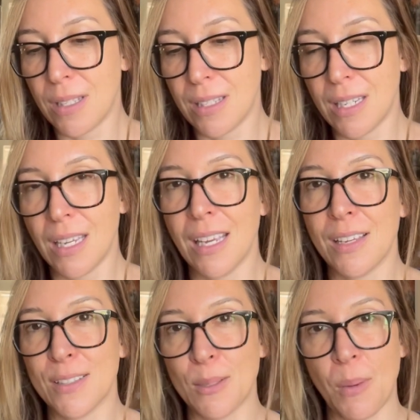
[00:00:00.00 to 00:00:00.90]

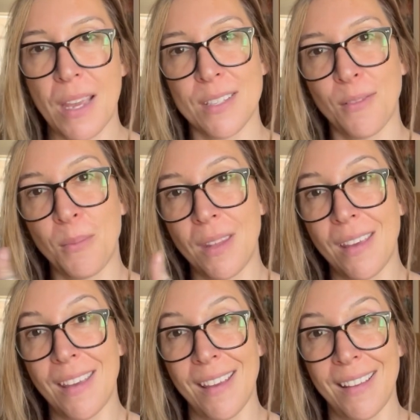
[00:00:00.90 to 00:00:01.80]
taking space from
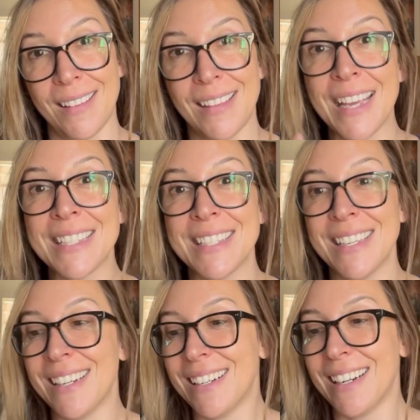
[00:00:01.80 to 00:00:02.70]
the next
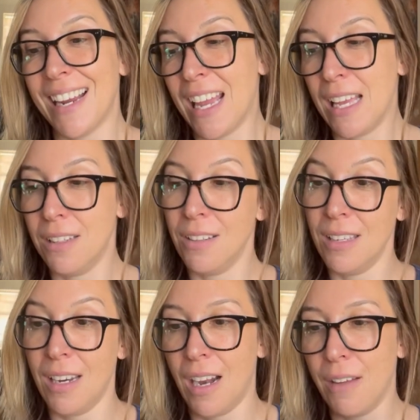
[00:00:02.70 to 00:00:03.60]
year and the
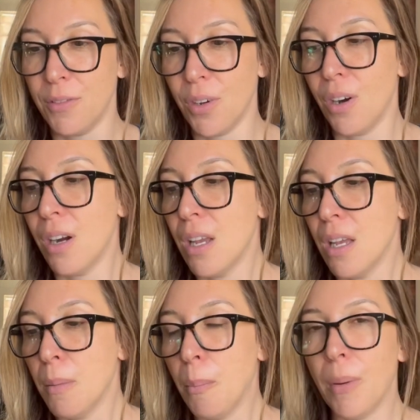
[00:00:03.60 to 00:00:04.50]
year after.
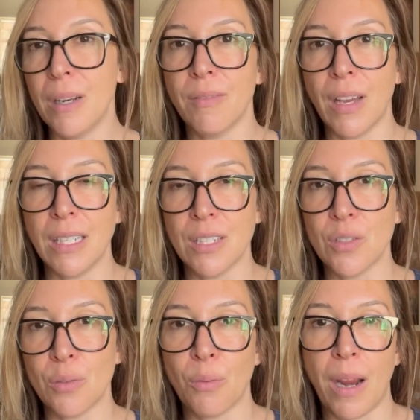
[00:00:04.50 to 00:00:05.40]
But if I need
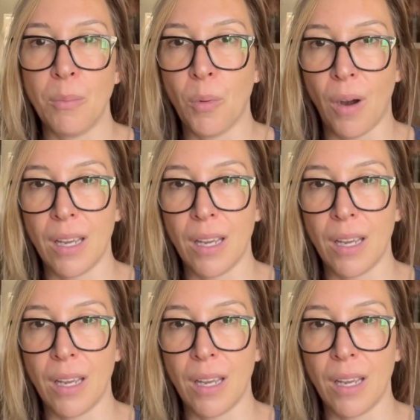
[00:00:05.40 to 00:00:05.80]
to write more, I